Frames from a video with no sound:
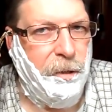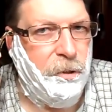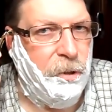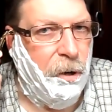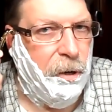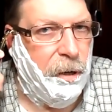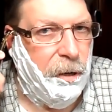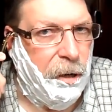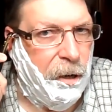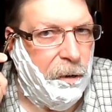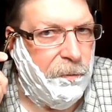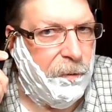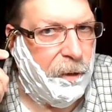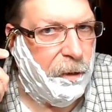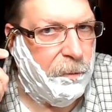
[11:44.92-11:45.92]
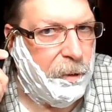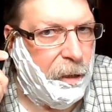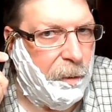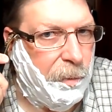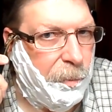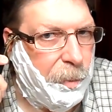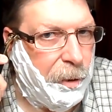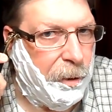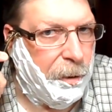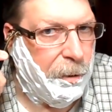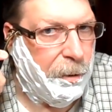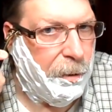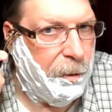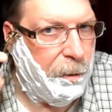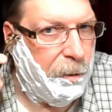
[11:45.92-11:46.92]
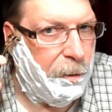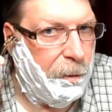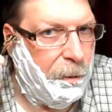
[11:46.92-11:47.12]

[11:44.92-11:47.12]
I started off and I would come up here